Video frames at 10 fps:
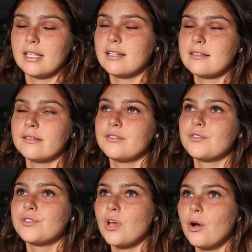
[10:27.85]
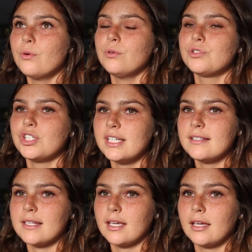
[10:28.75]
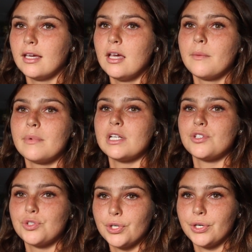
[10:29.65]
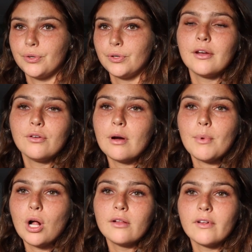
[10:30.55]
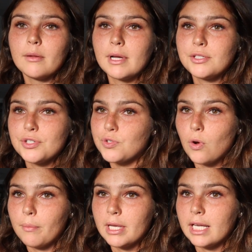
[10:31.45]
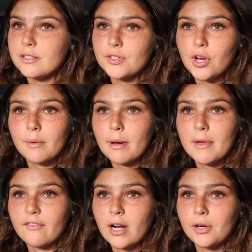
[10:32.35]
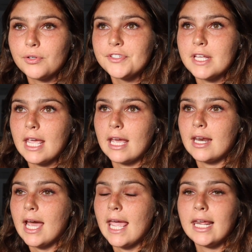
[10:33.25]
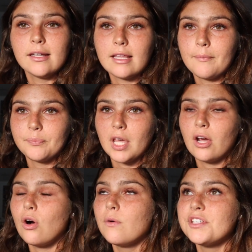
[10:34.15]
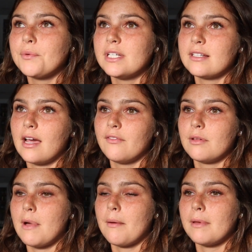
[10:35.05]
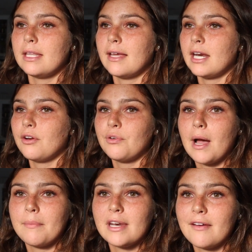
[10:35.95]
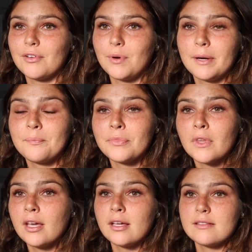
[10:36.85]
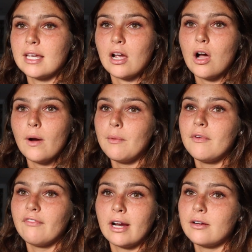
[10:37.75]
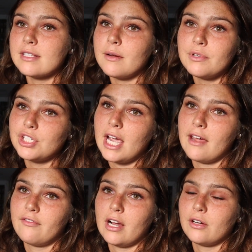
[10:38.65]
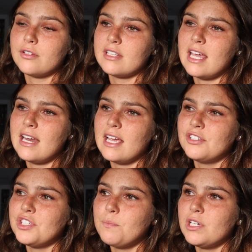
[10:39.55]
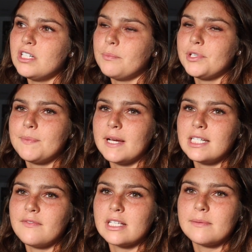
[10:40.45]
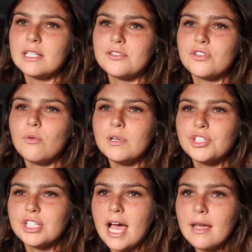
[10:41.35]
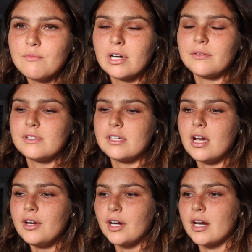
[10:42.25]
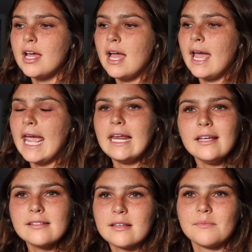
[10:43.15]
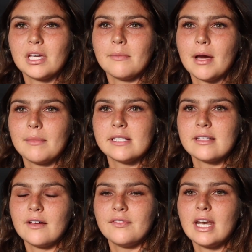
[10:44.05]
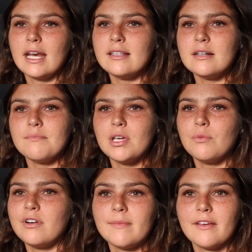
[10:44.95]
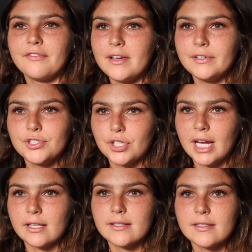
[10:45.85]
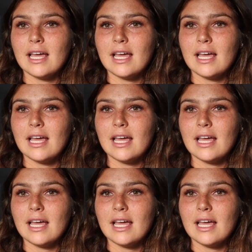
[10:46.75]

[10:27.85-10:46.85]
And that sounds so cheesy, but it's true. I grew up all of elementary school being insecure about my freckles, and I hated them. I always wanted to cover them up. And then I grew up and everyone is like, oh, I want freckles. I wish I had freckles. And it just put into perspective. I spent so much time when I was younger hating something about myself that ended up being one of my favorite traits.